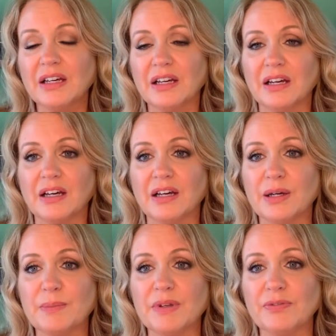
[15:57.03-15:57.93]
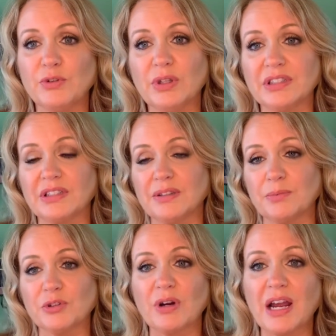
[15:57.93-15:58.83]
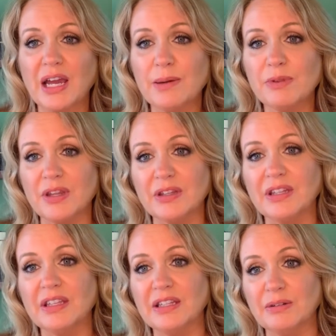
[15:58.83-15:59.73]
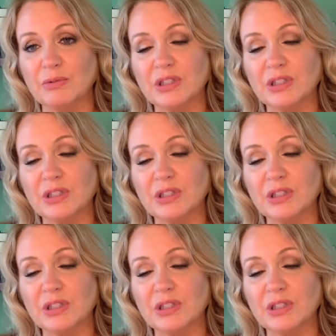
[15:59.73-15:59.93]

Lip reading: If you'd like to subscribe and ring